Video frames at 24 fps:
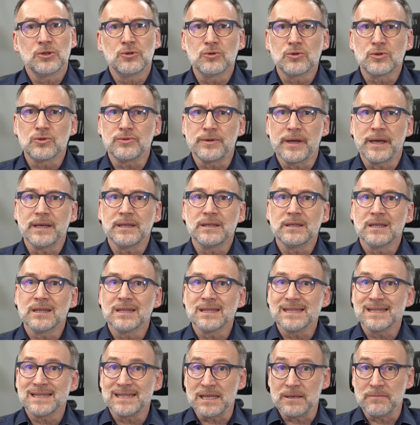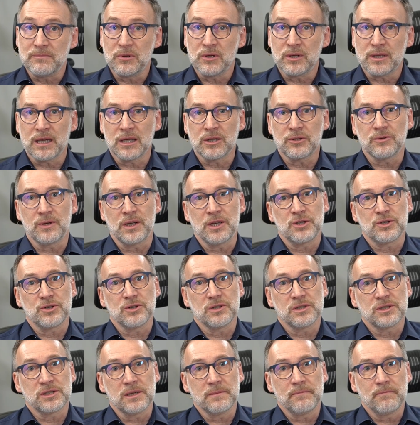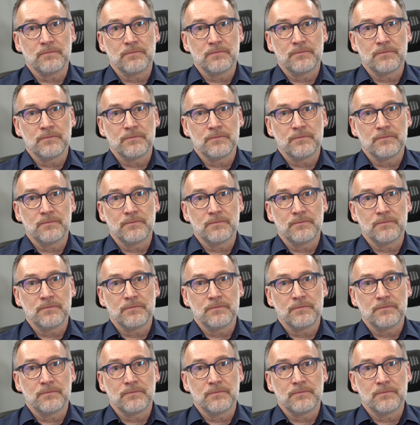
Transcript: to create simple calculations.